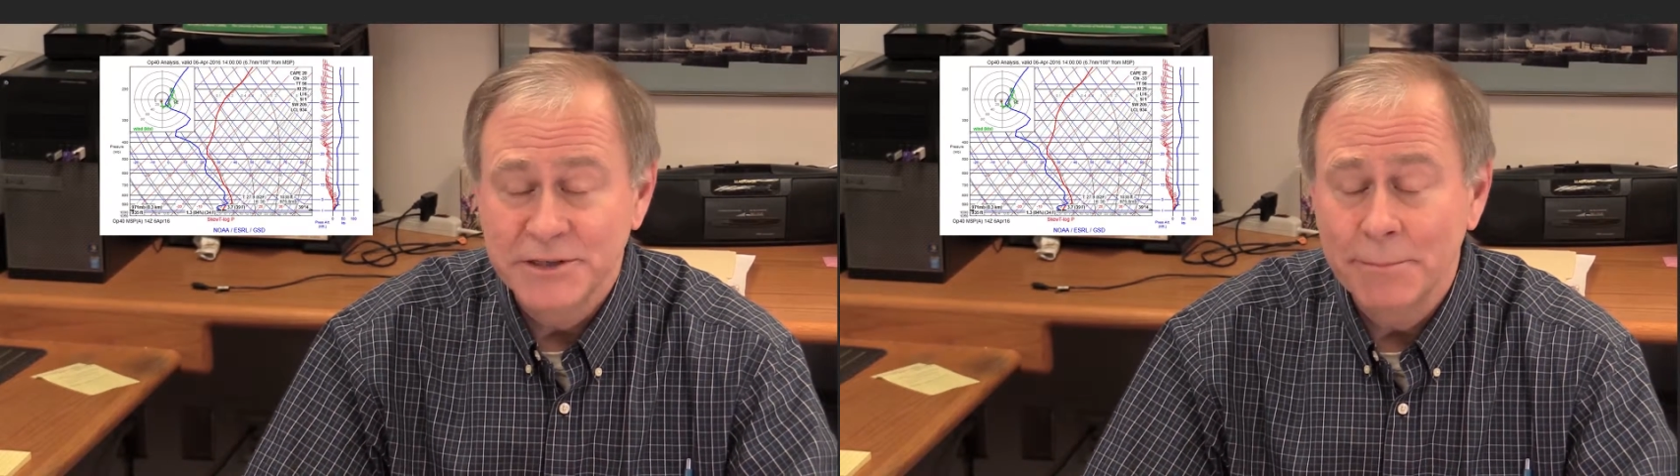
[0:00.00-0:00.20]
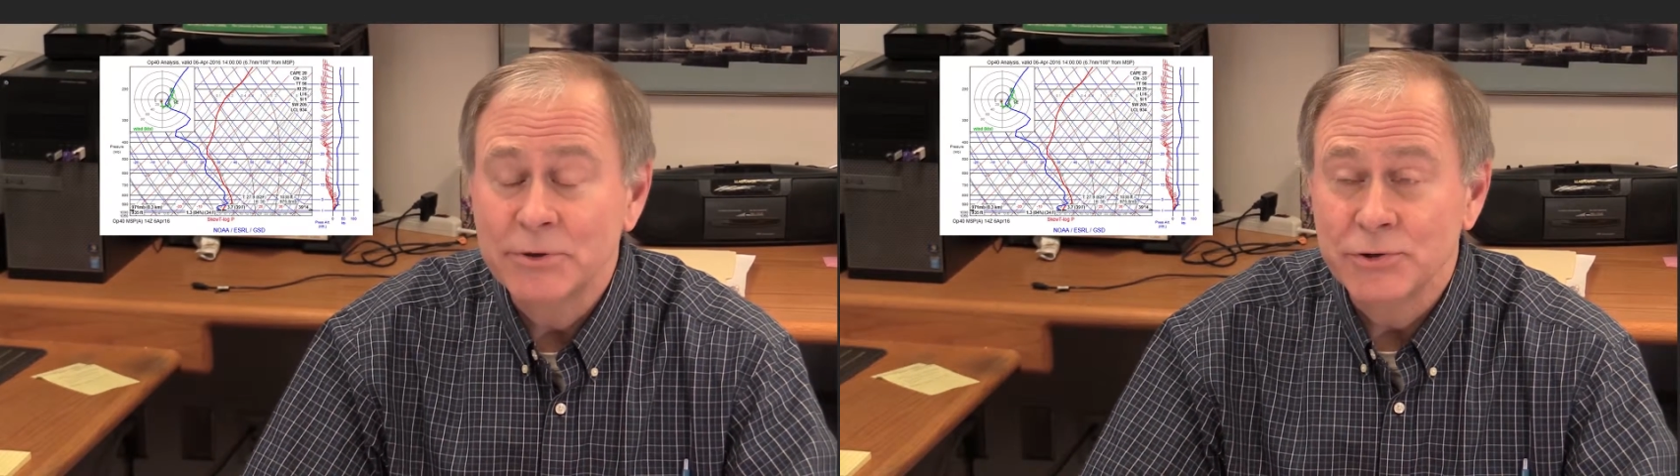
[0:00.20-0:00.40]

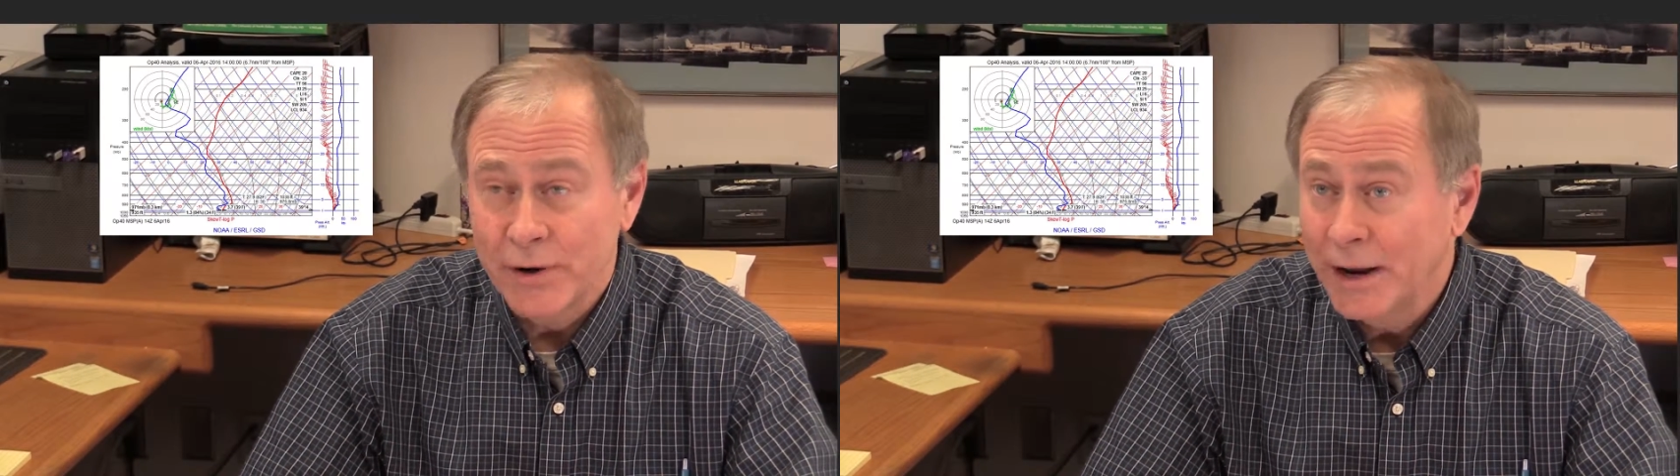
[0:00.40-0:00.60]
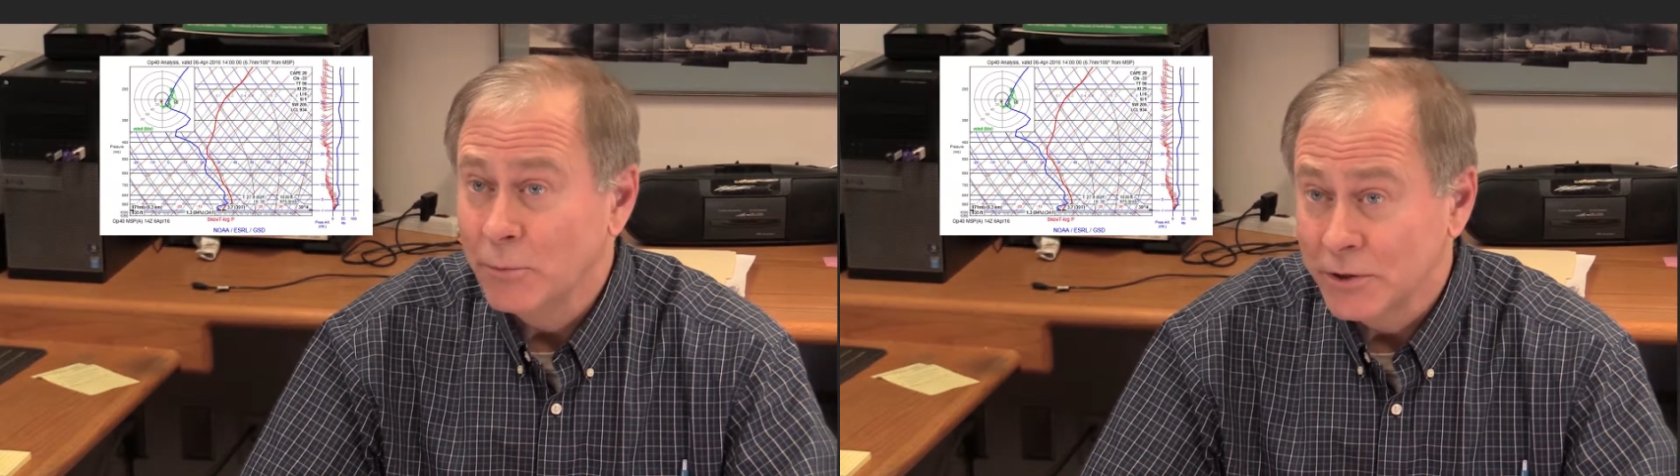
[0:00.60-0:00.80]

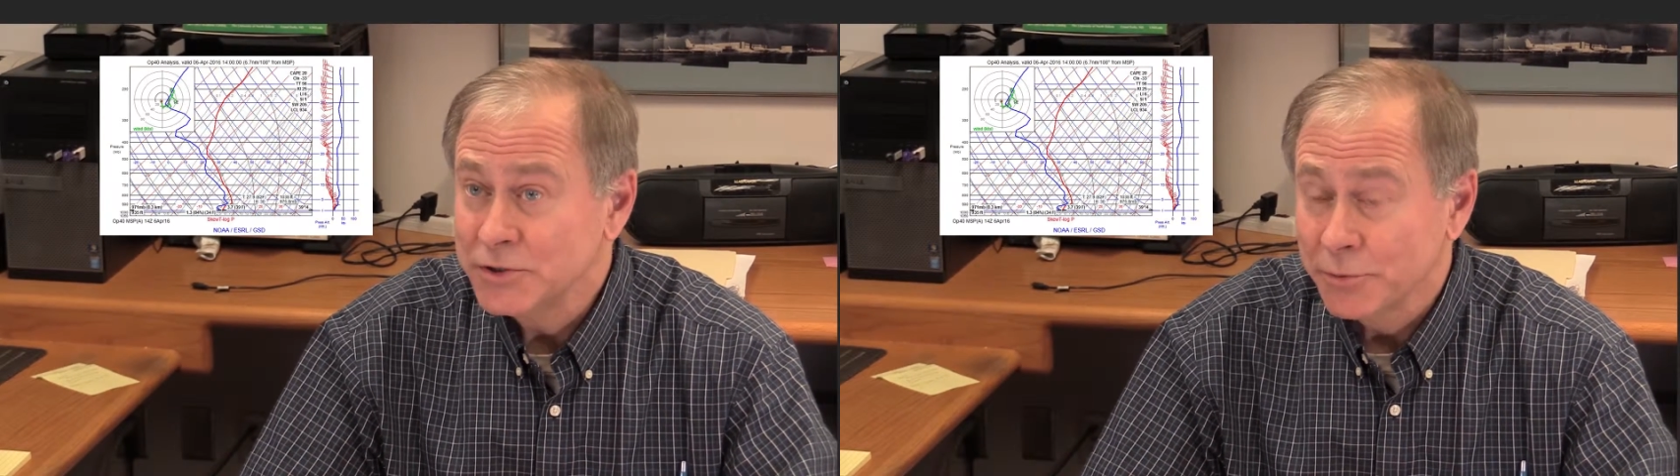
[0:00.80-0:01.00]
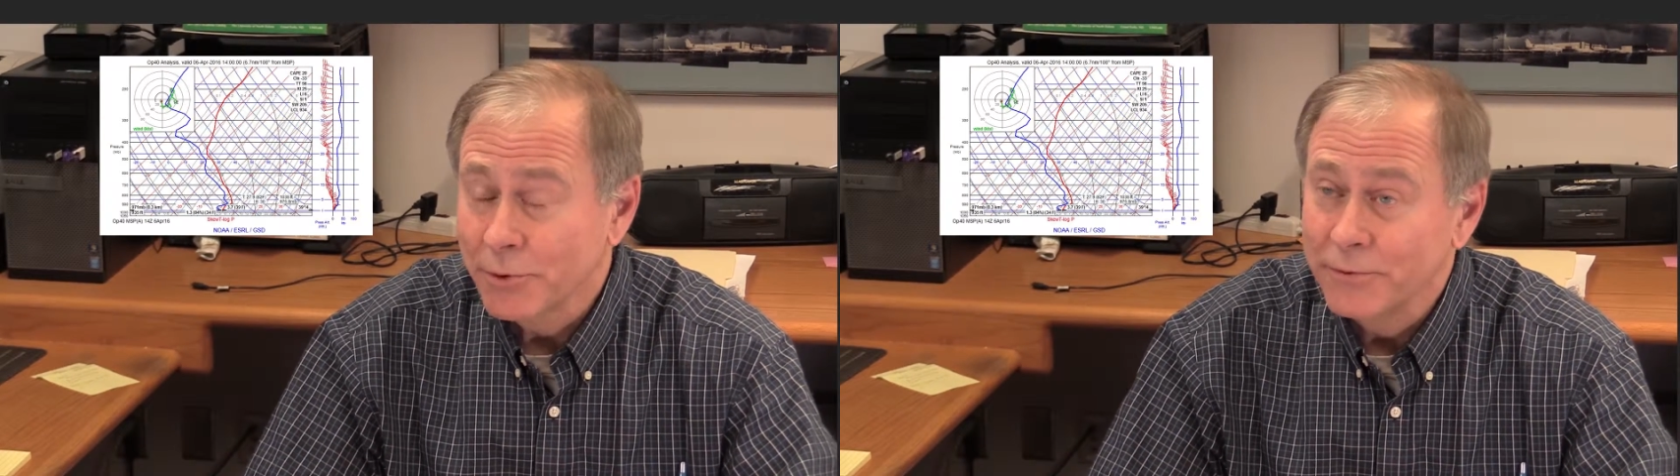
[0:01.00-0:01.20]
temperature and
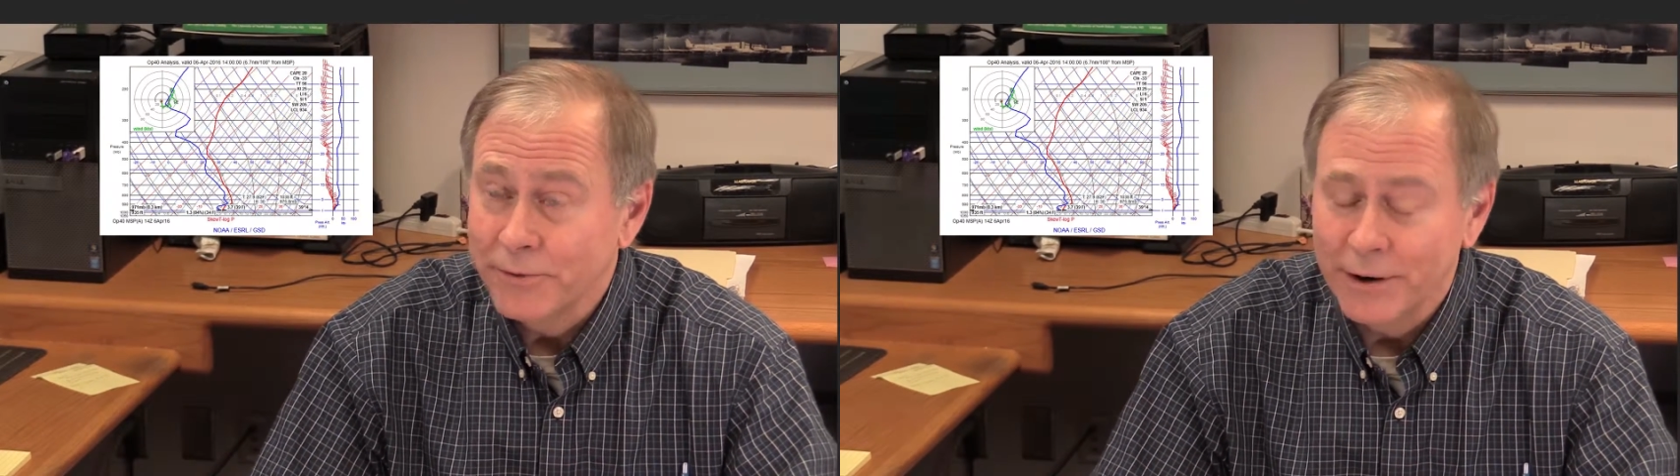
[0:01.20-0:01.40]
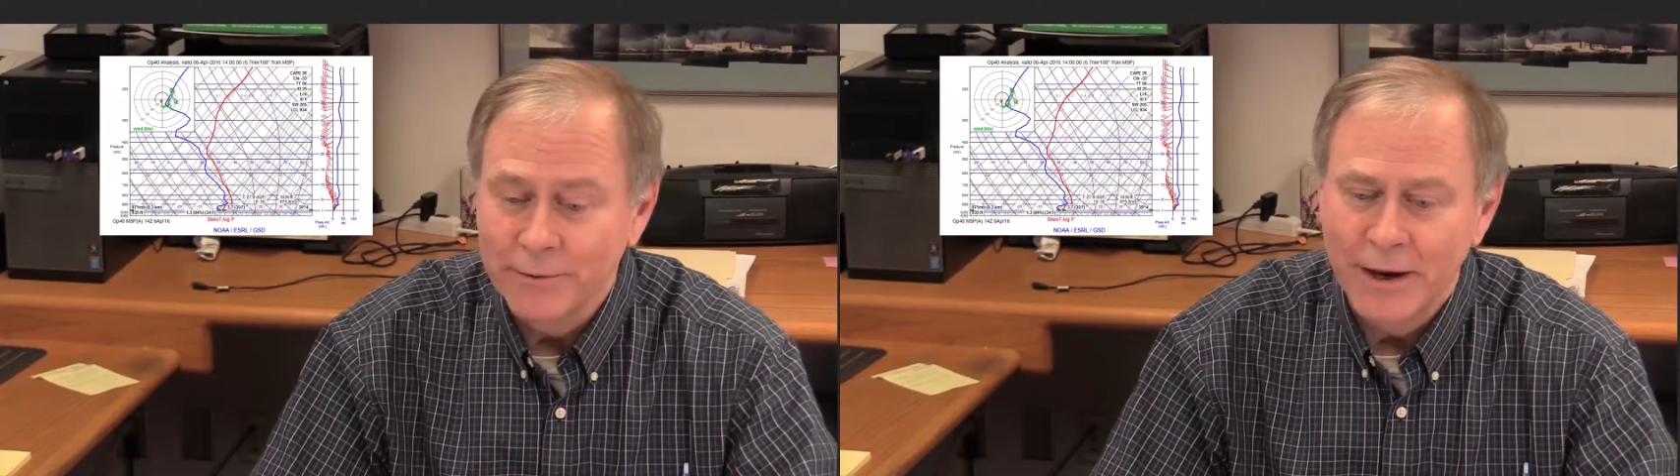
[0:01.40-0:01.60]
moisture
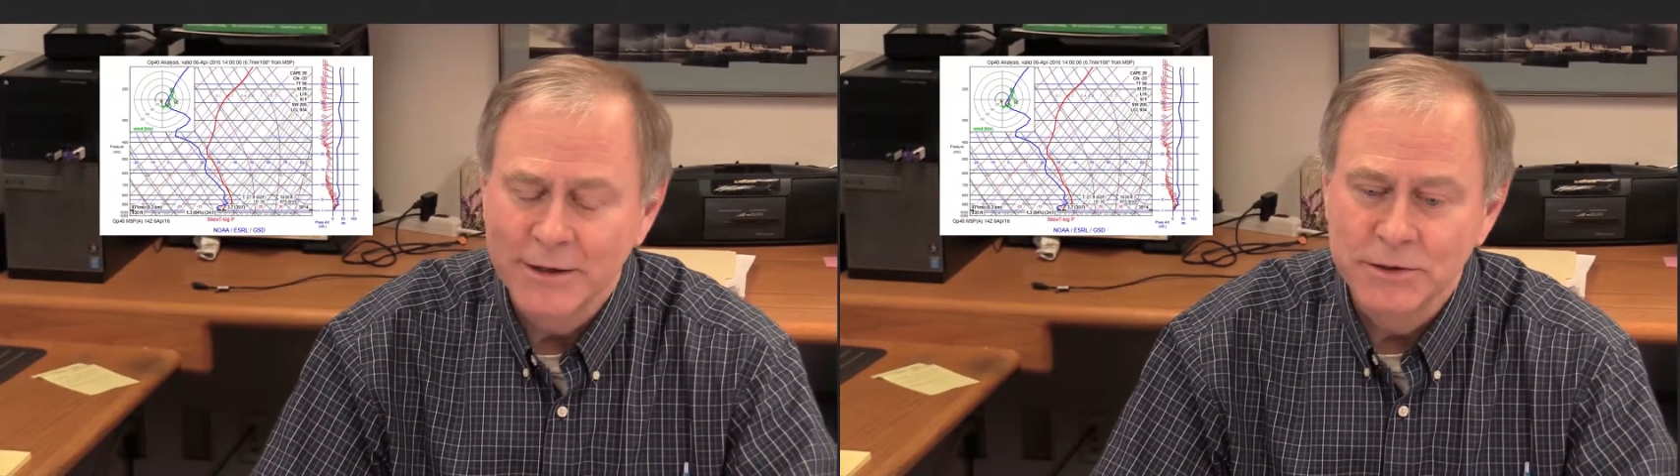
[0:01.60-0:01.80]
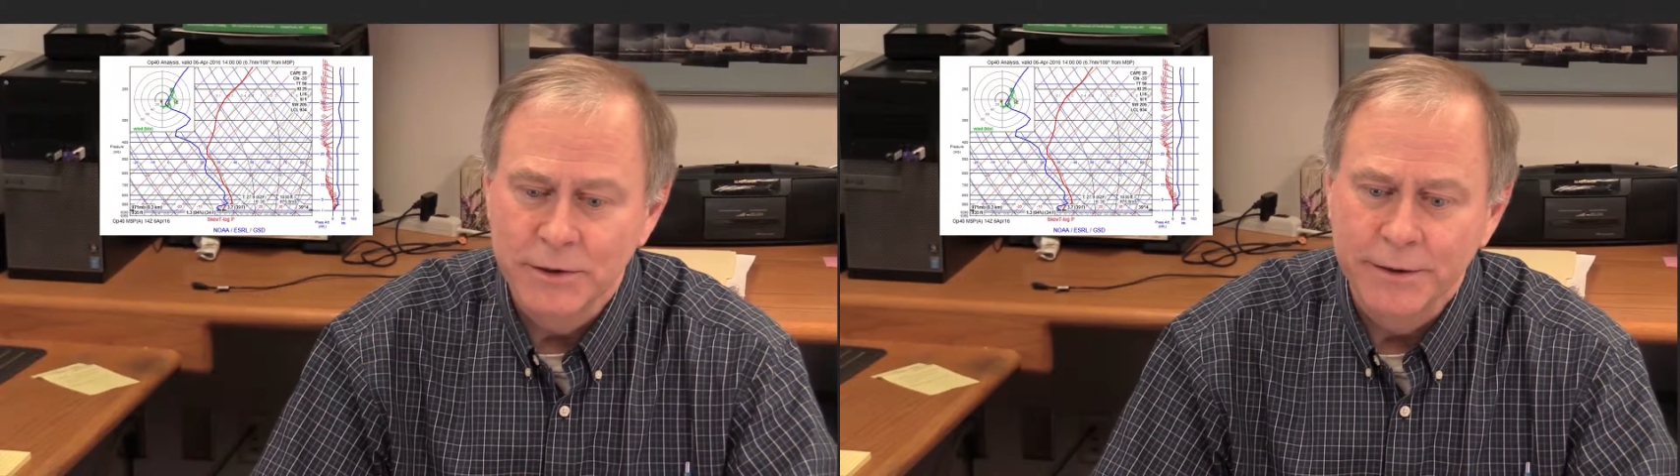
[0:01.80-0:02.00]
profile,
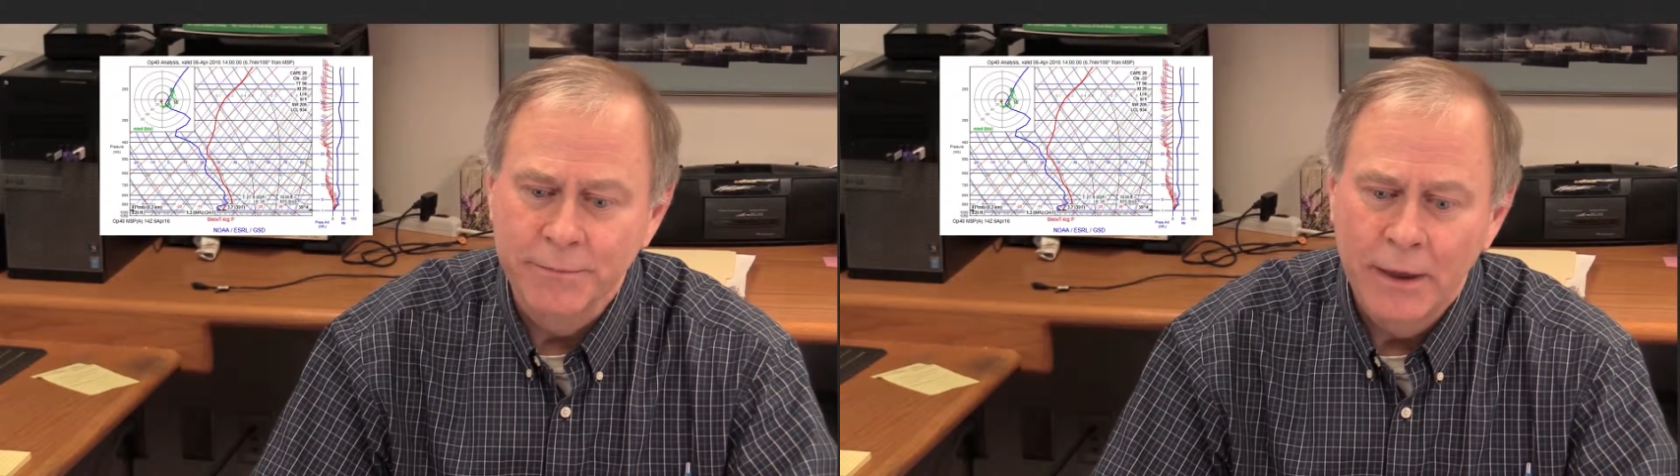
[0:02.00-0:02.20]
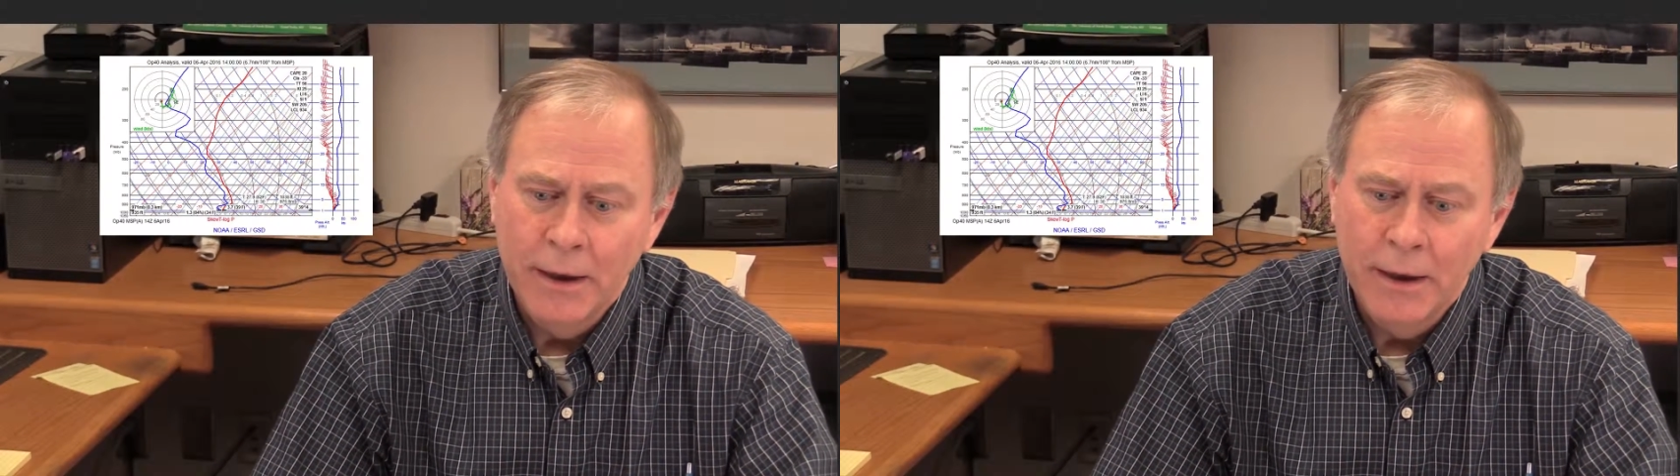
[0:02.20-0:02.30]
actually.